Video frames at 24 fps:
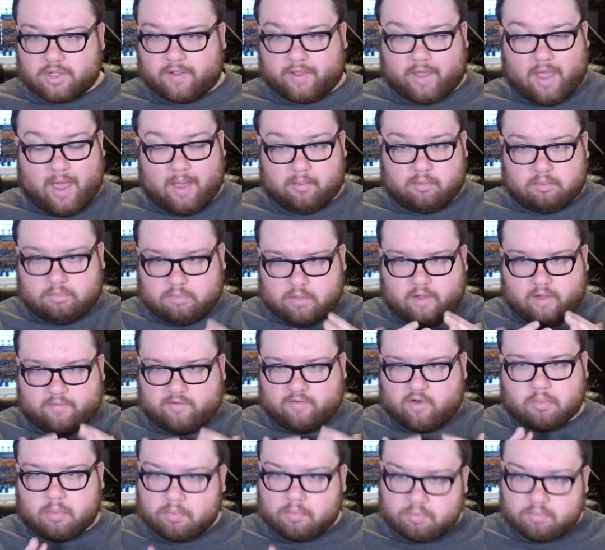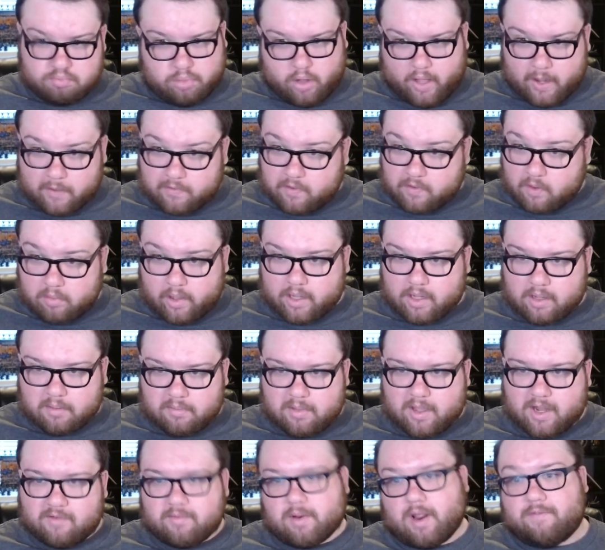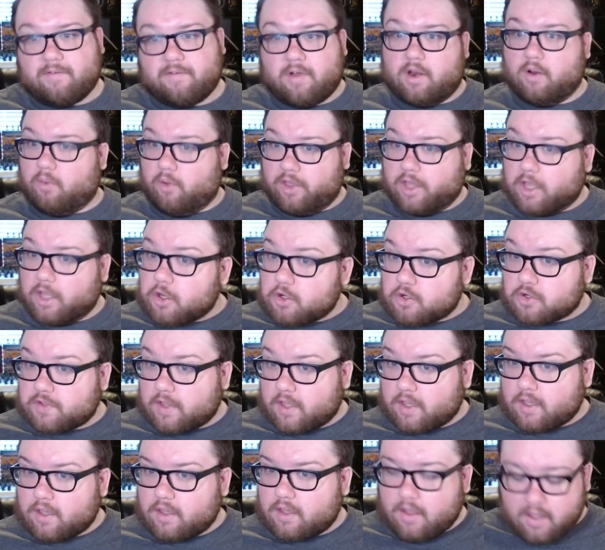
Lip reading: Like I have no plans on playing competitive, but I find it really interesting,